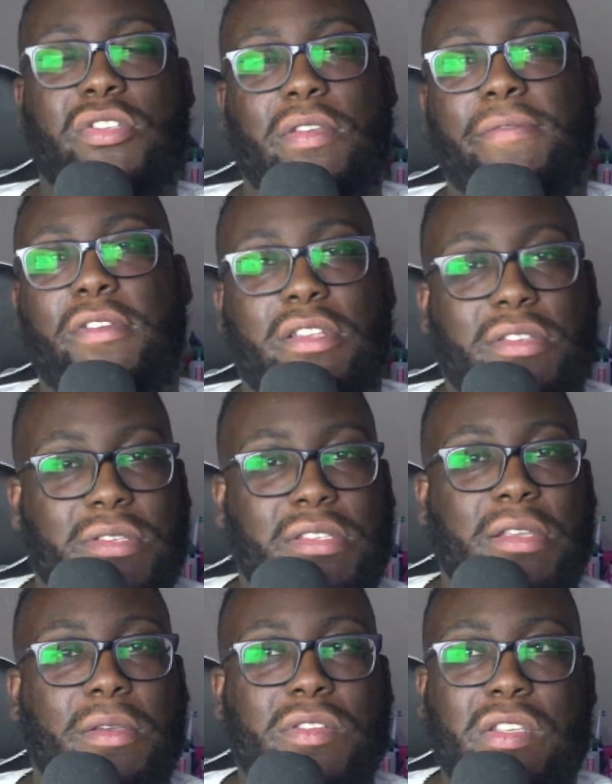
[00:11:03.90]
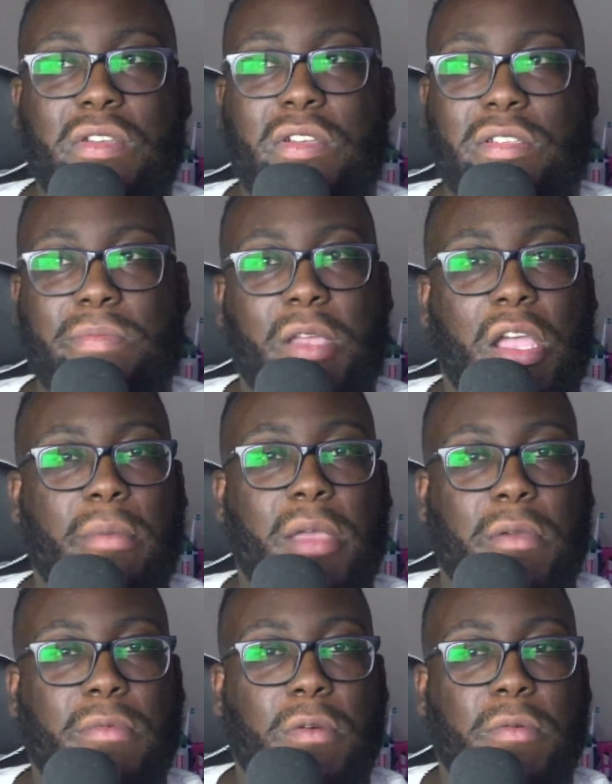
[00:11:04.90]
a thing that you see constantly back
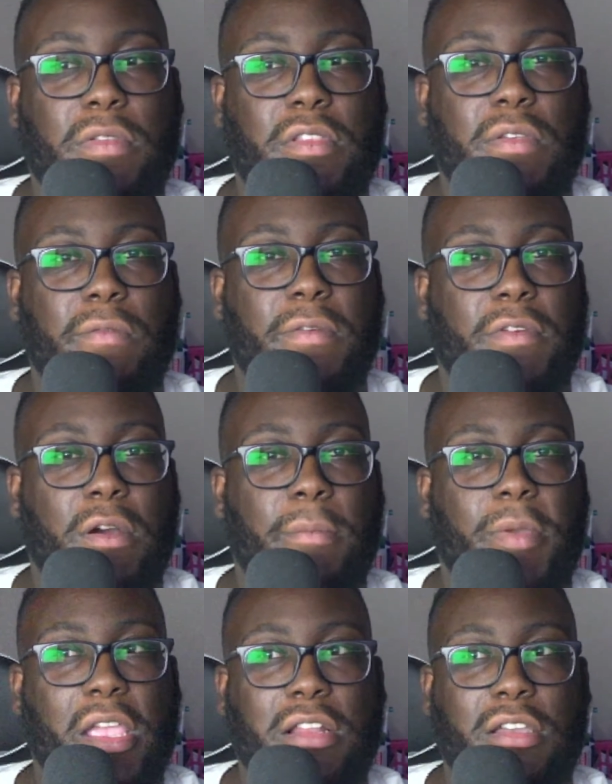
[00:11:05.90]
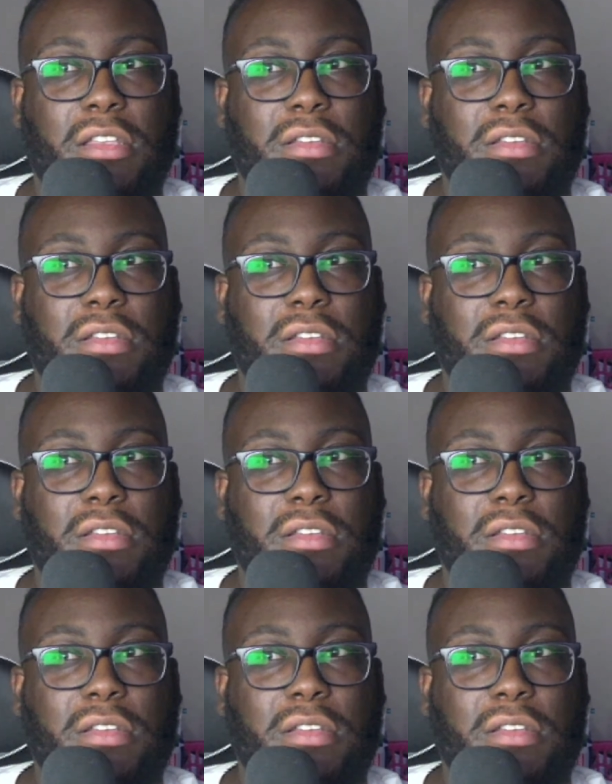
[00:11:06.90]
with Unpacked. Like